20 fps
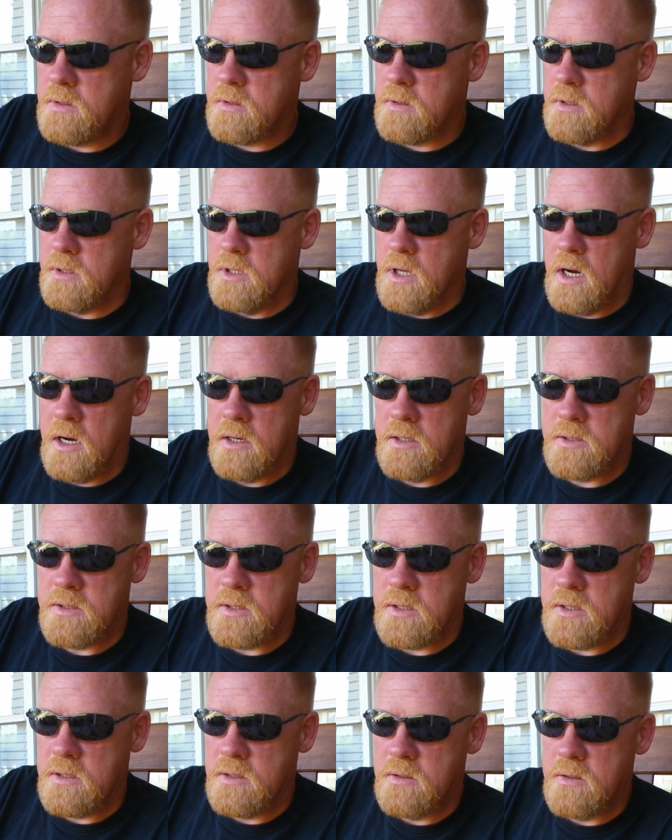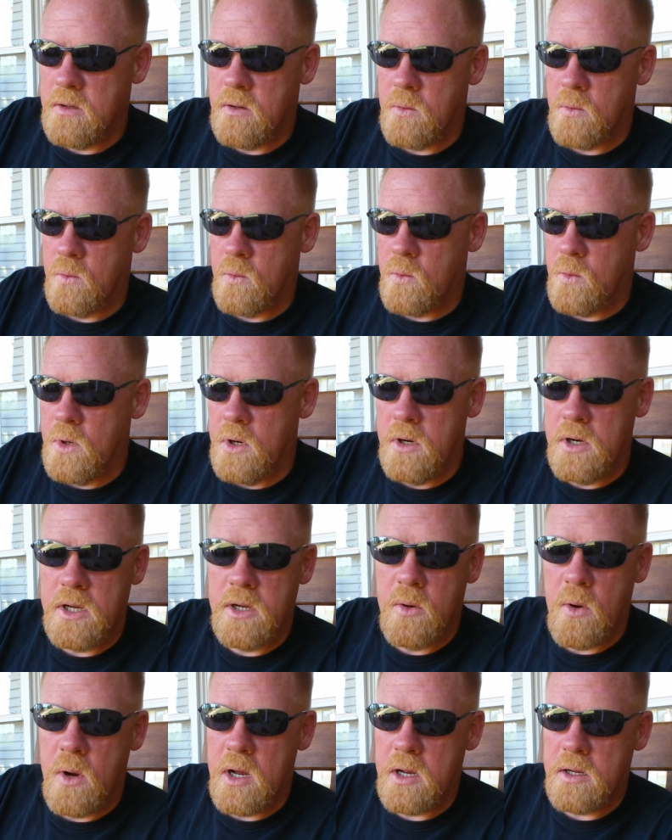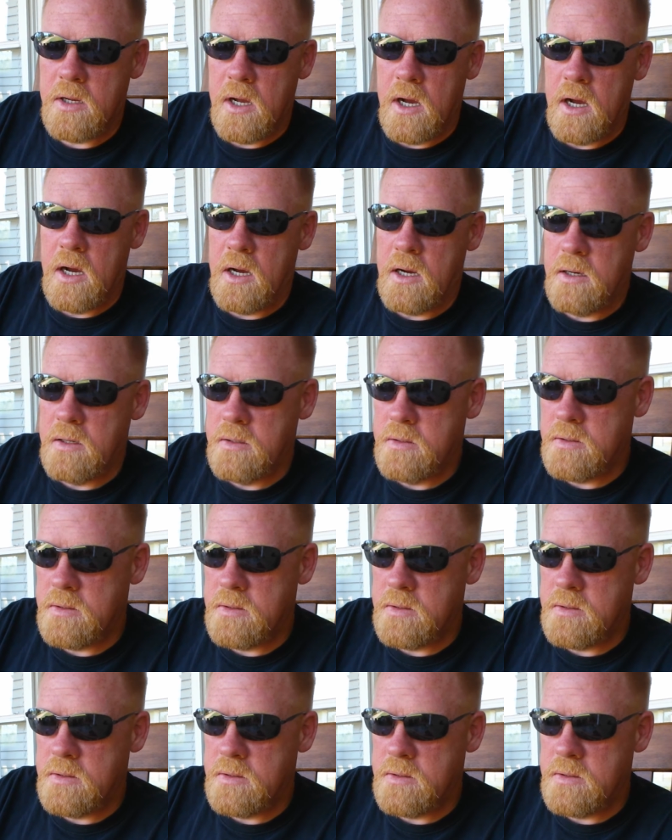LaDon's a really great guy.